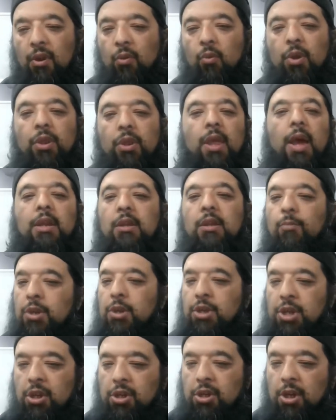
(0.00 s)
with any
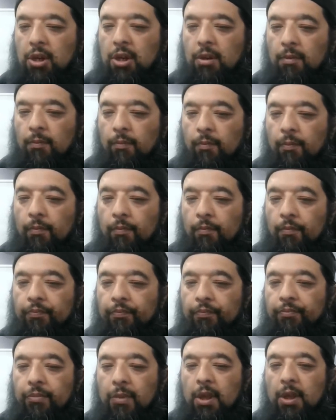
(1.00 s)
magician.
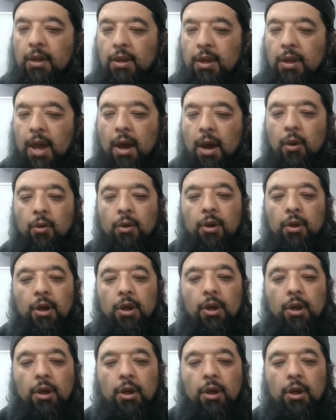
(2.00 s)
Now,